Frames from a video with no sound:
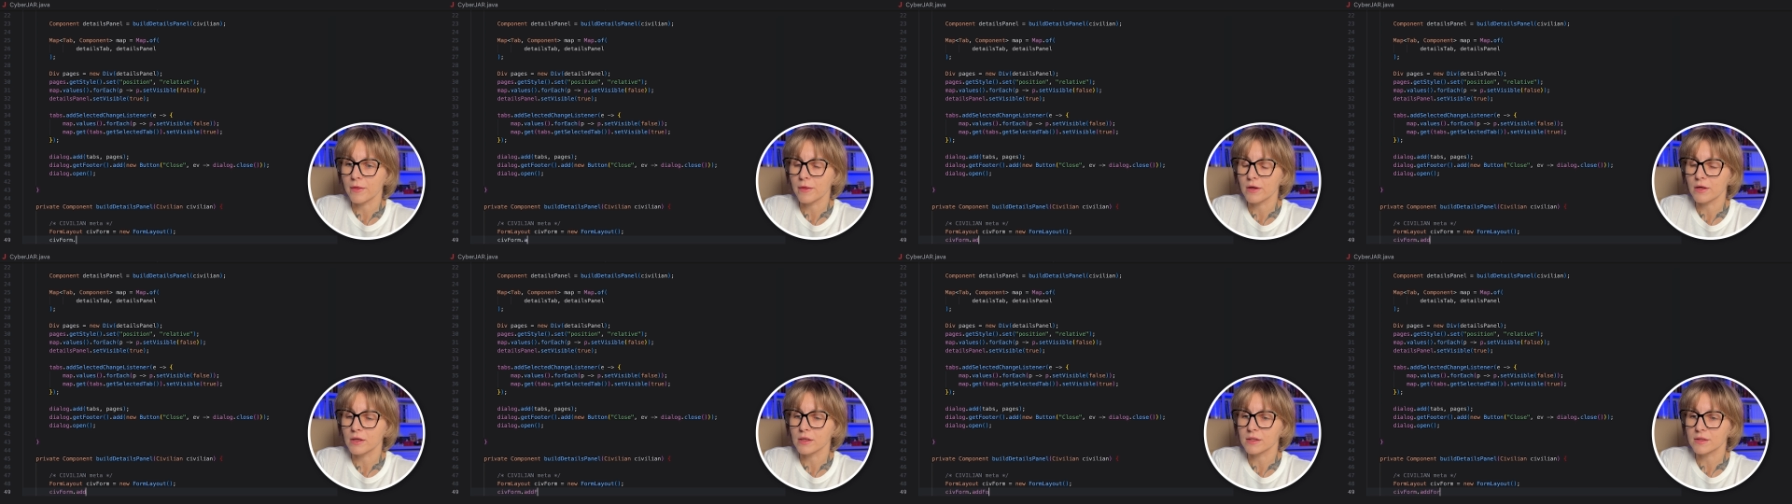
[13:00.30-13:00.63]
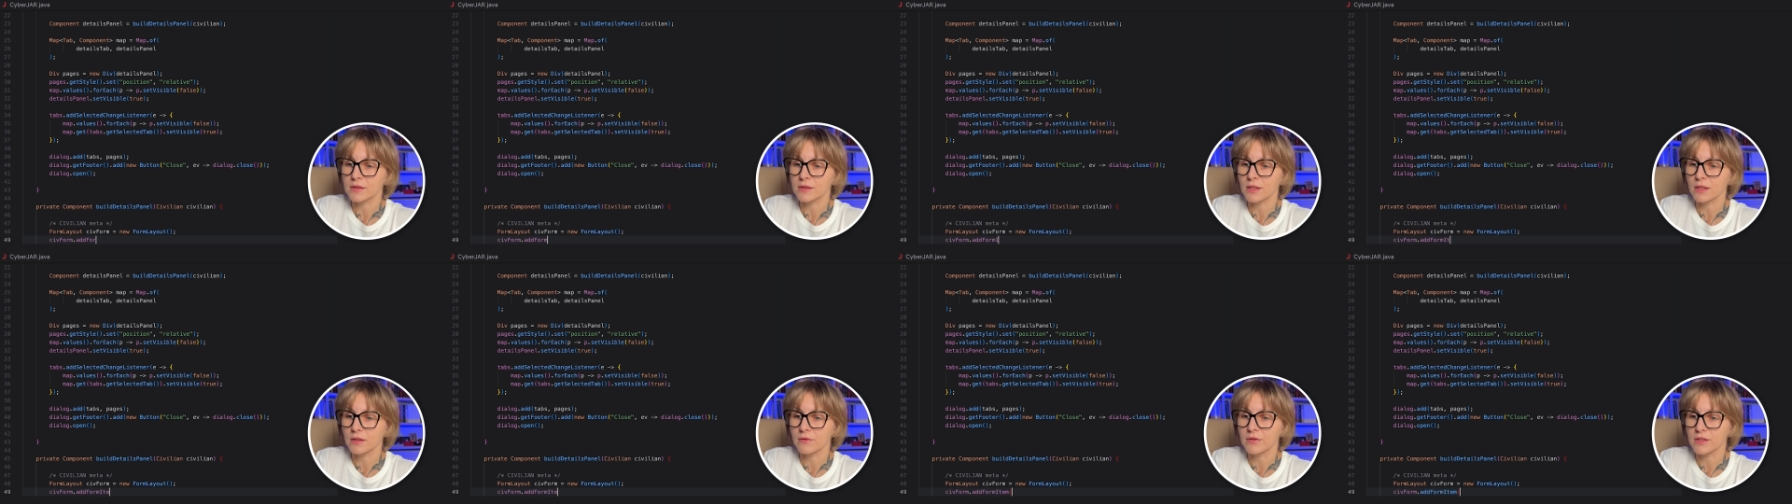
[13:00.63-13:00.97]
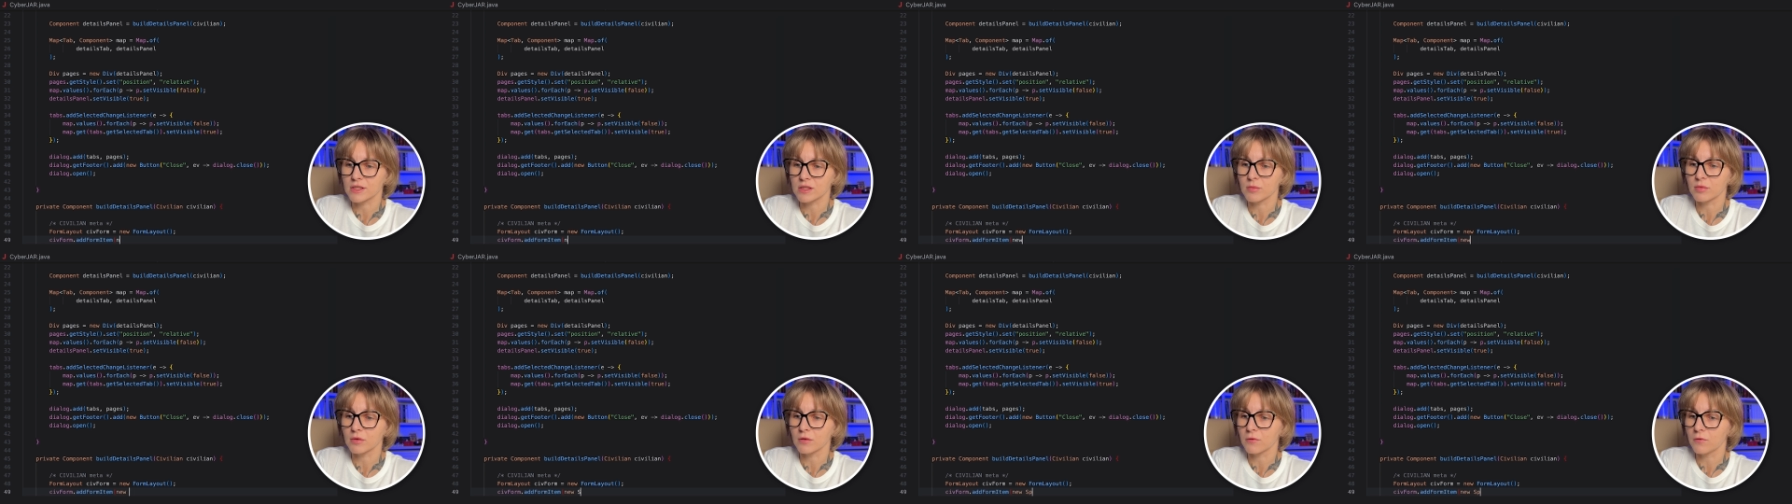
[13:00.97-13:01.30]
the set
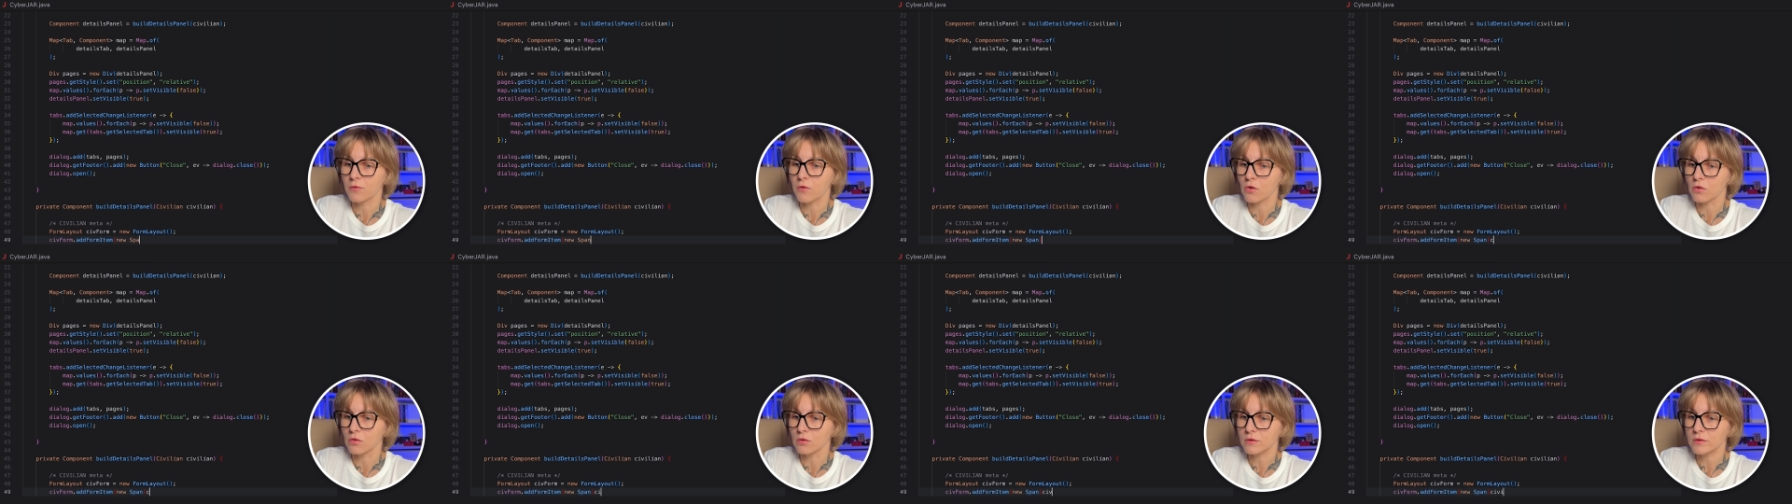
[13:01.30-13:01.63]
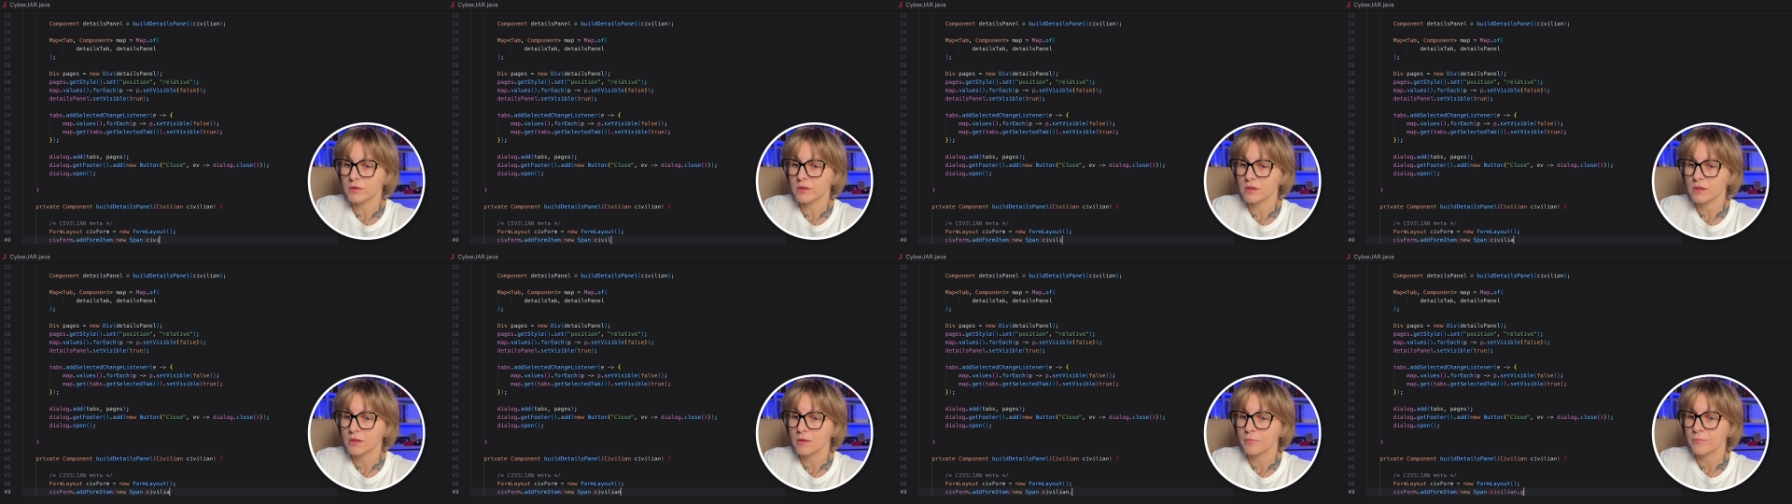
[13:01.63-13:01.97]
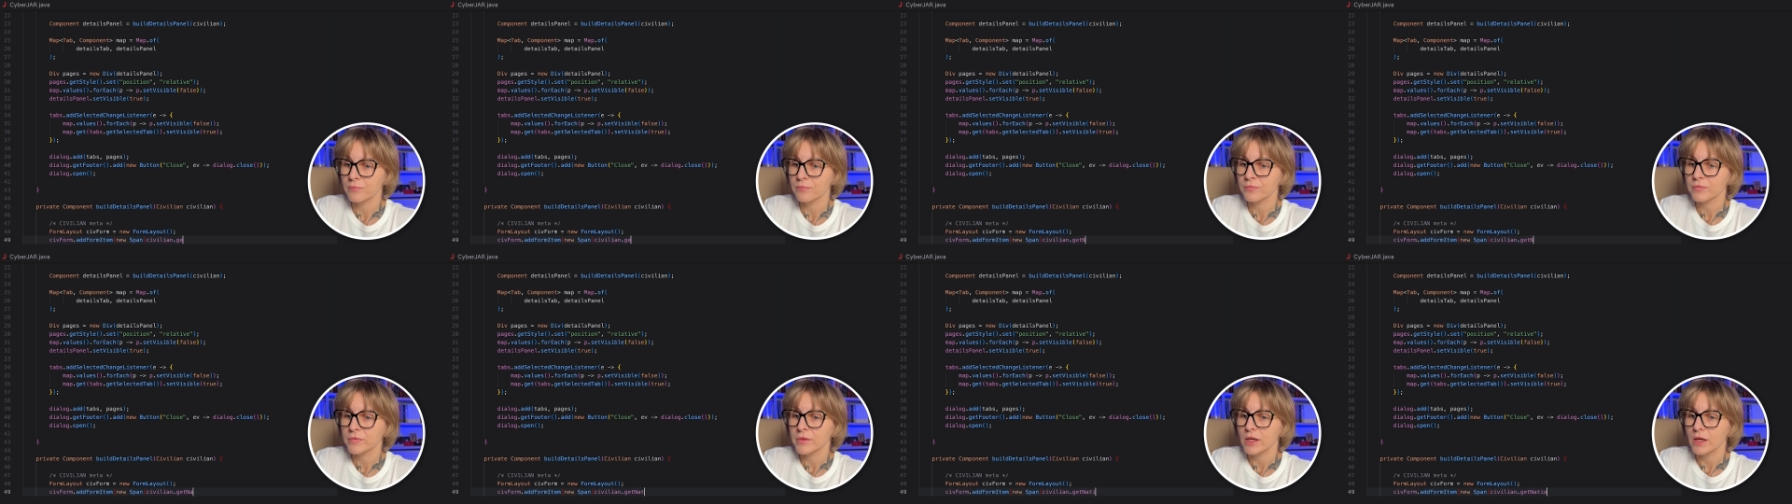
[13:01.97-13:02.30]
visible false,
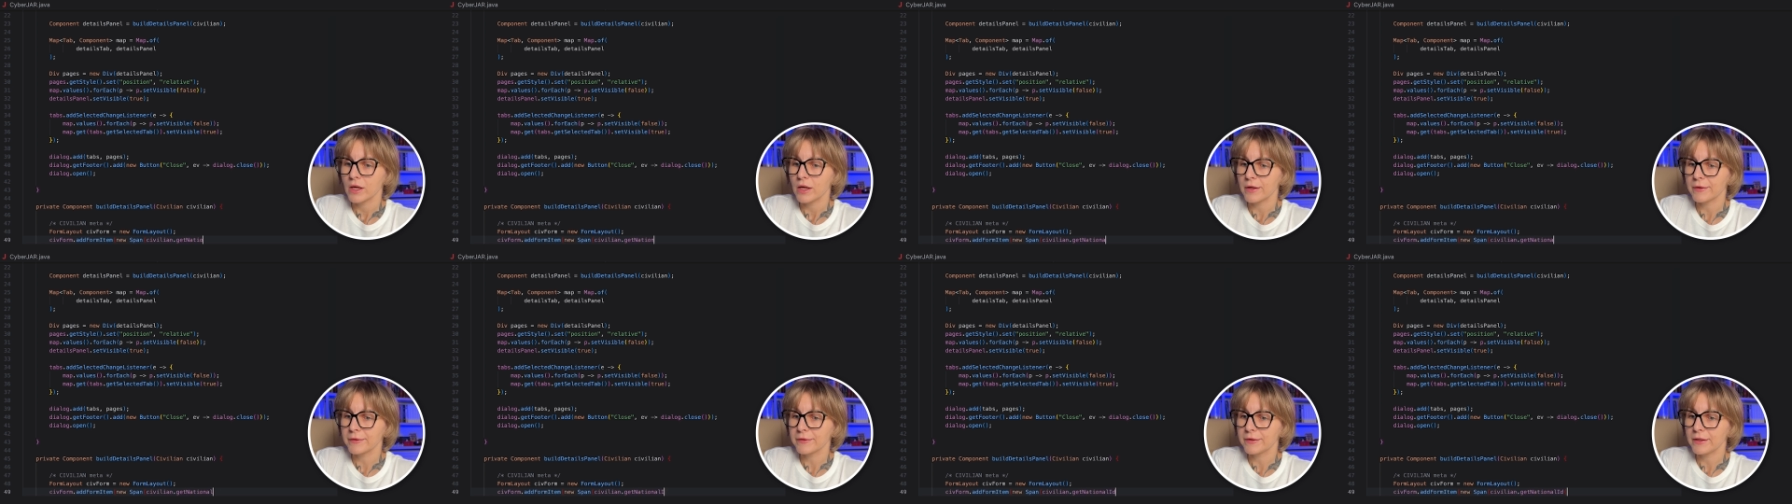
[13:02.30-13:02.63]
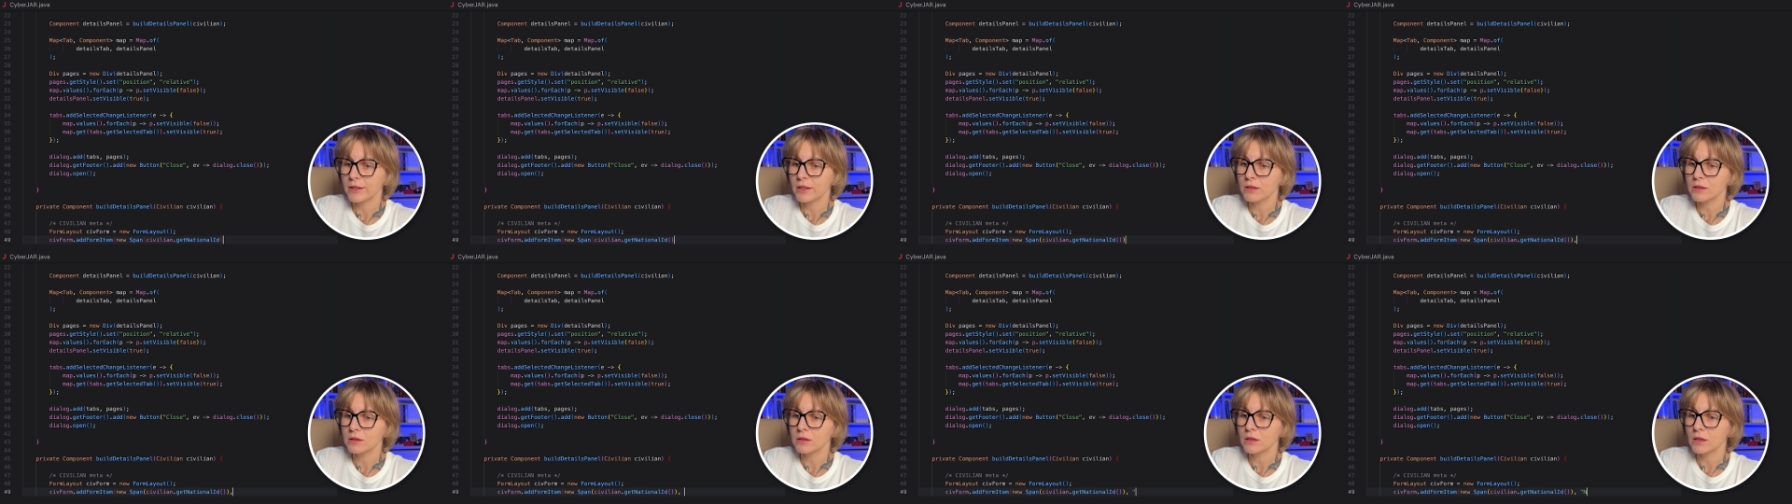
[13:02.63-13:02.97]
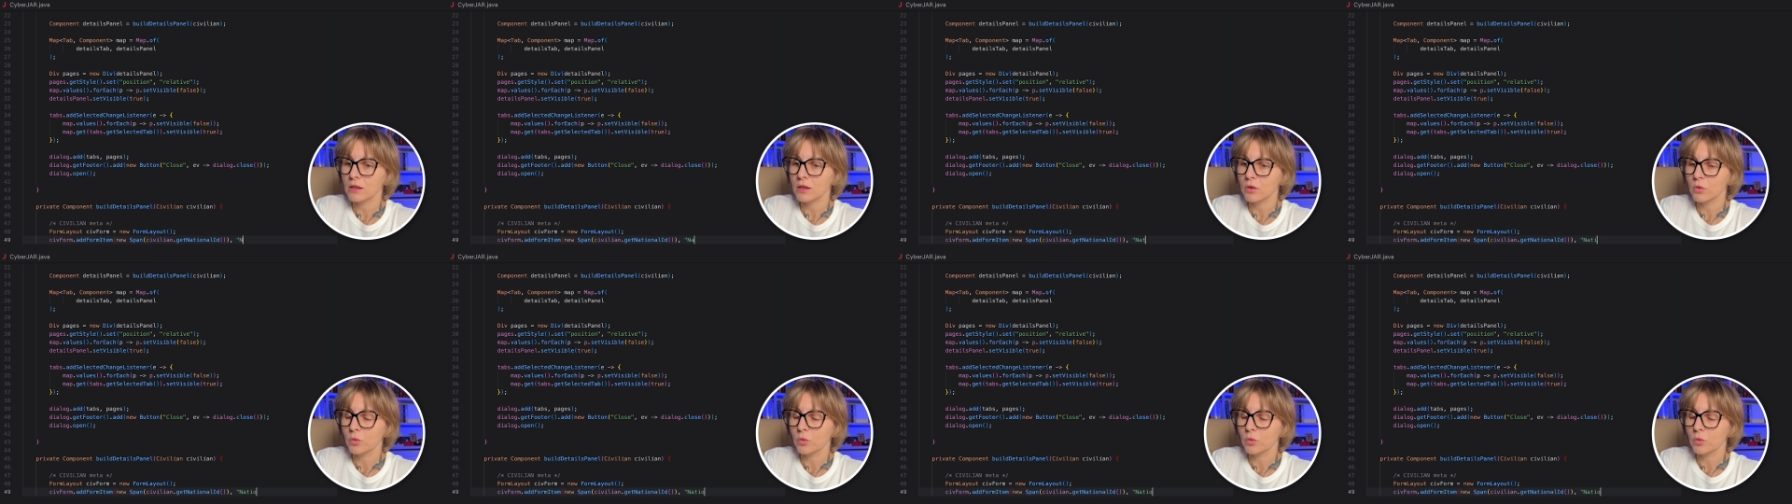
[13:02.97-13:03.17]
and then